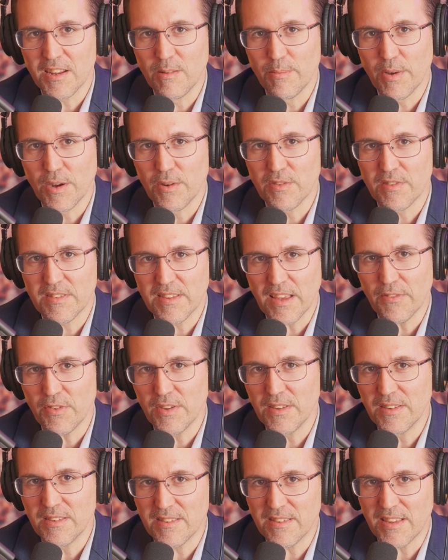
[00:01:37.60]
about
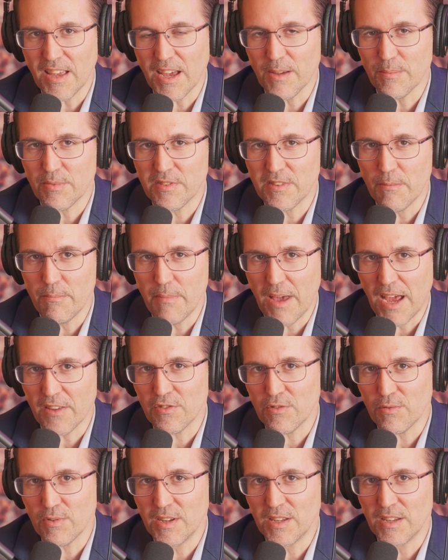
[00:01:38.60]
7 steps to
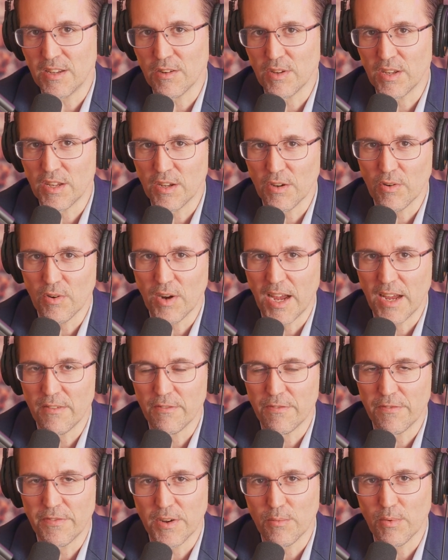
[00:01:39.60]
mastering your year-end
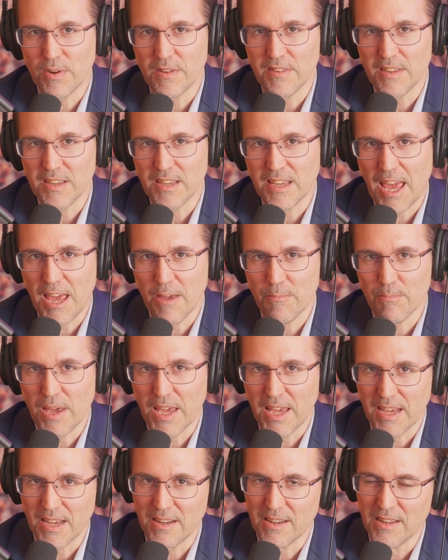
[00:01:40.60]
fundraising
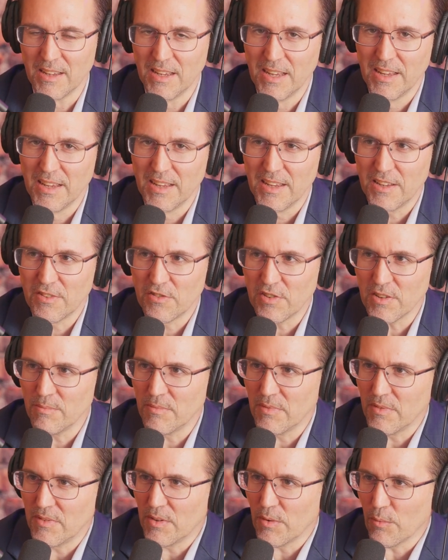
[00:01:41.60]
campaign. And
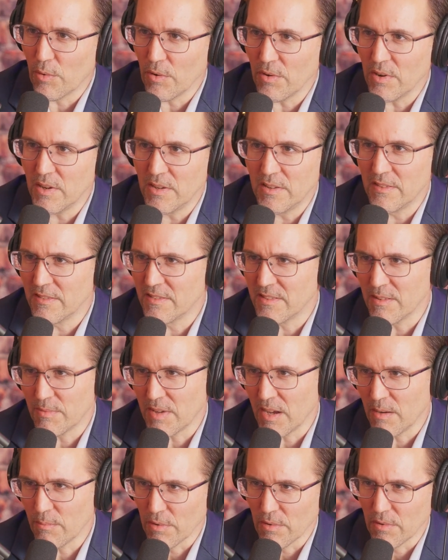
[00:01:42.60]
Jim, we're in
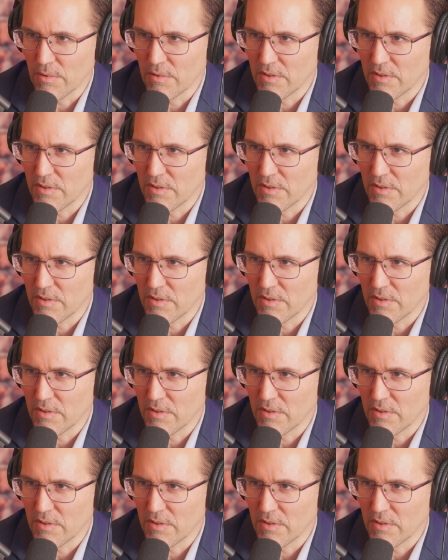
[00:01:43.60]
September.